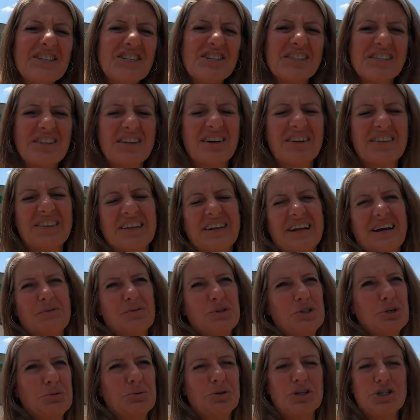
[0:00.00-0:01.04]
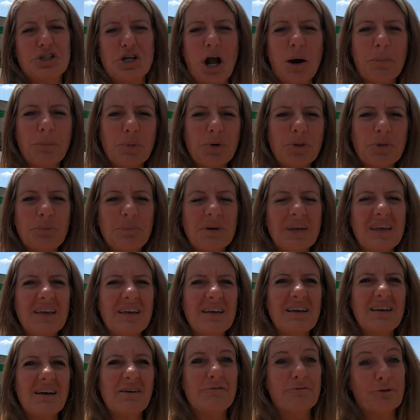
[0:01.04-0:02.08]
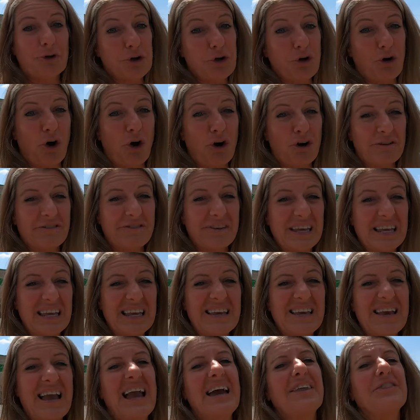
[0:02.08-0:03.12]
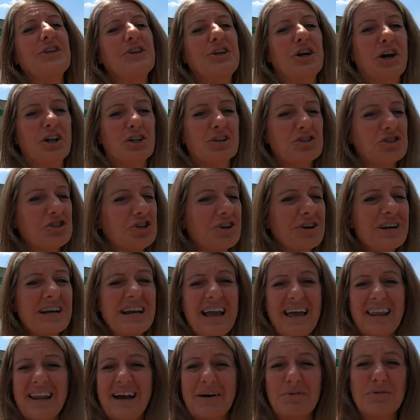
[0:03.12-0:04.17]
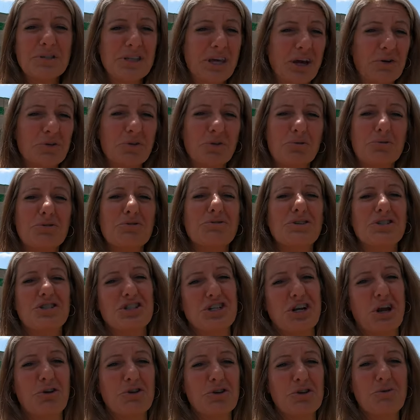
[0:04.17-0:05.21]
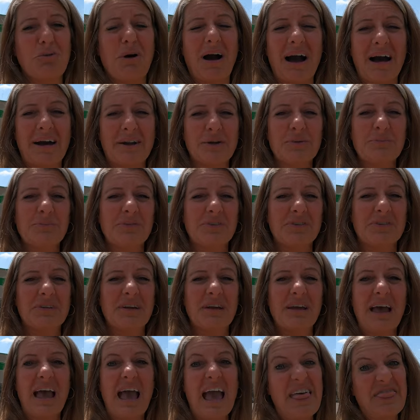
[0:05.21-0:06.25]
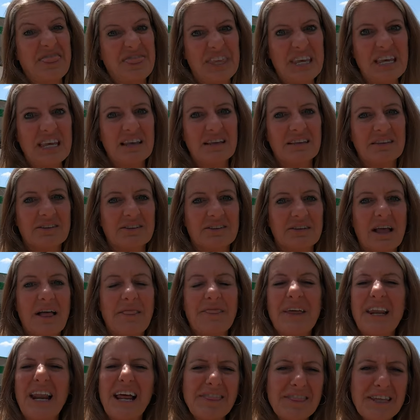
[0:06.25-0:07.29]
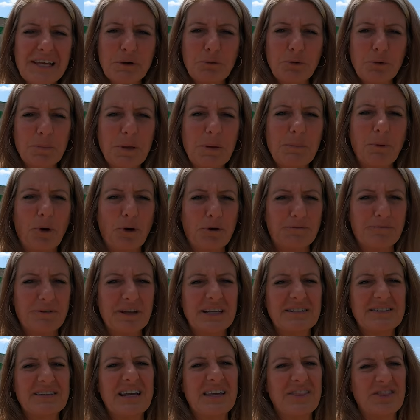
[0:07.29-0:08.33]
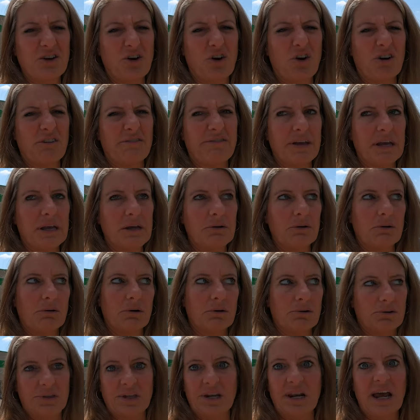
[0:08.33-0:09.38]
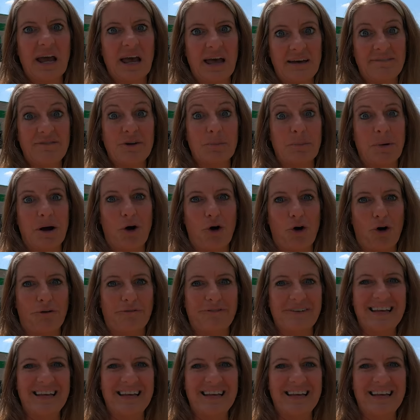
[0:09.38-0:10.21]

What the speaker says: just thought that I would do a shop with me for your RV at the Dollar Tree, and I would go through and show you items and things that I think would be perfect in the RV or that I have in my